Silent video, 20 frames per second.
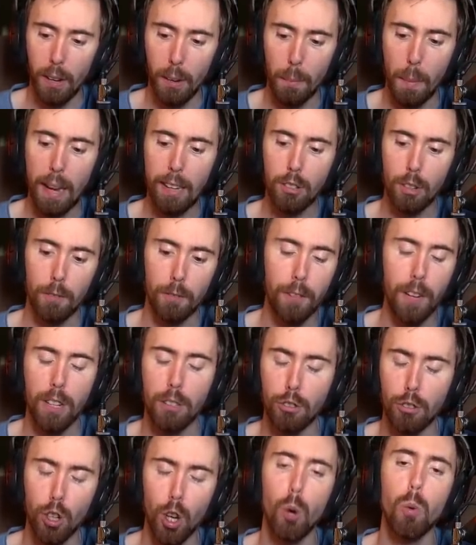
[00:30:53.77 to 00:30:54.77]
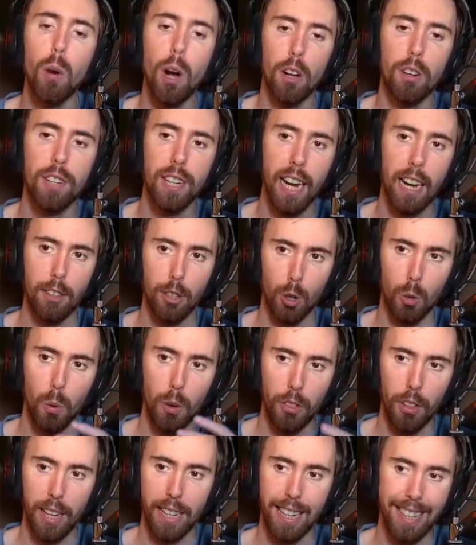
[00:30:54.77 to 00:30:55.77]
makes it fit so well together
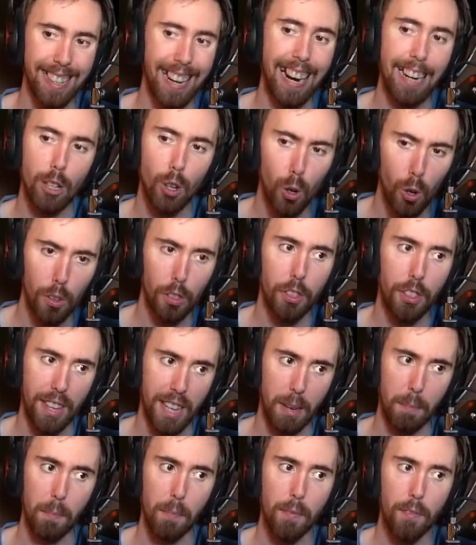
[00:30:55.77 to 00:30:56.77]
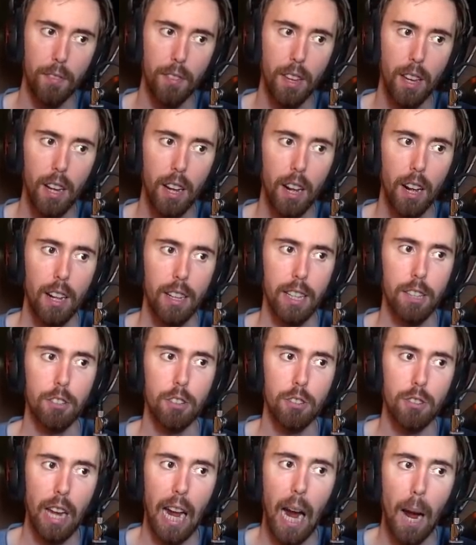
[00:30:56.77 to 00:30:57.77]
with like a Nighthold theme. This
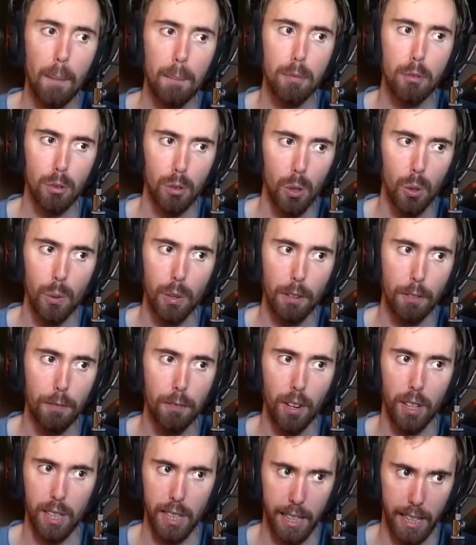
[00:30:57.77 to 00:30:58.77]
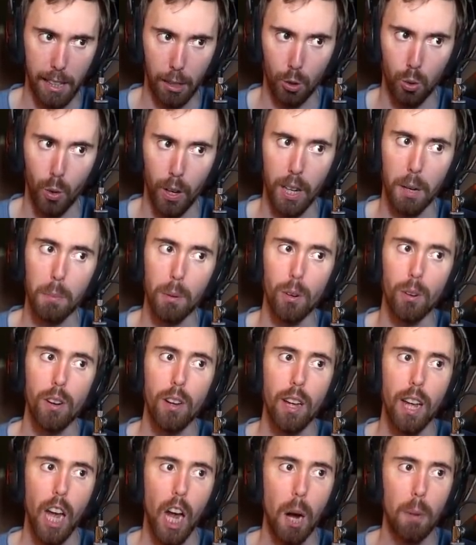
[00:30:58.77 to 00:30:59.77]
is absolutely fucking incredible.
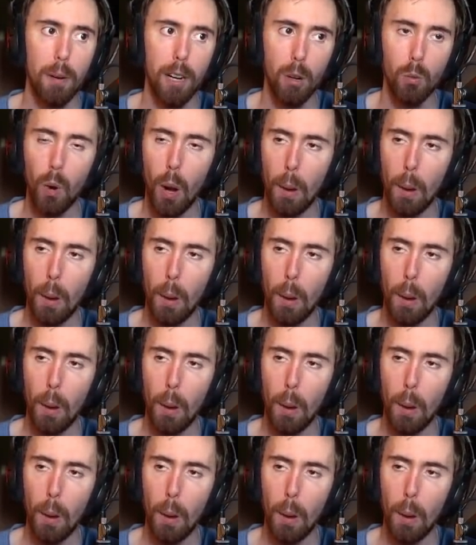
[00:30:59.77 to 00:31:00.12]
Helmet and